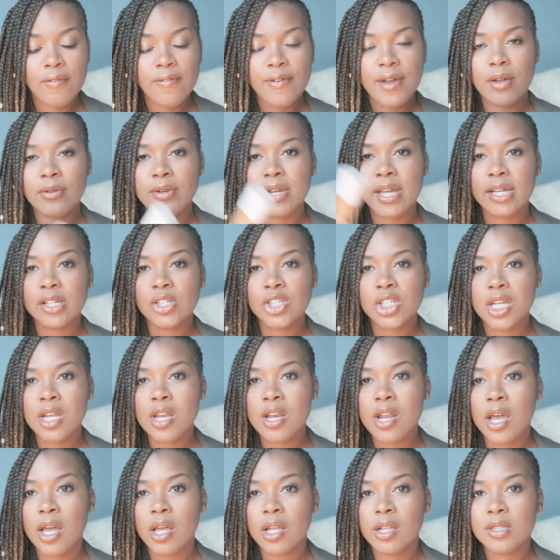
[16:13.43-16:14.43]

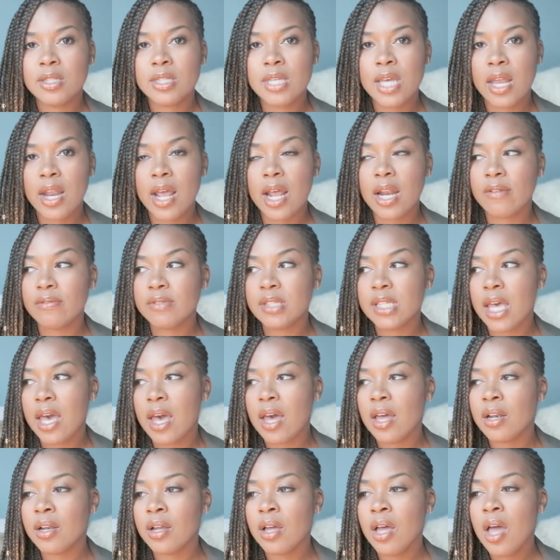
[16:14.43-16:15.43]
Foundation, 10 out of
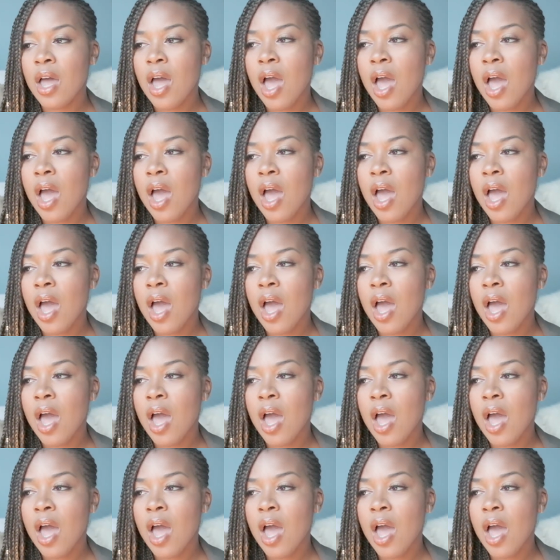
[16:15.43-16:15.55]
10.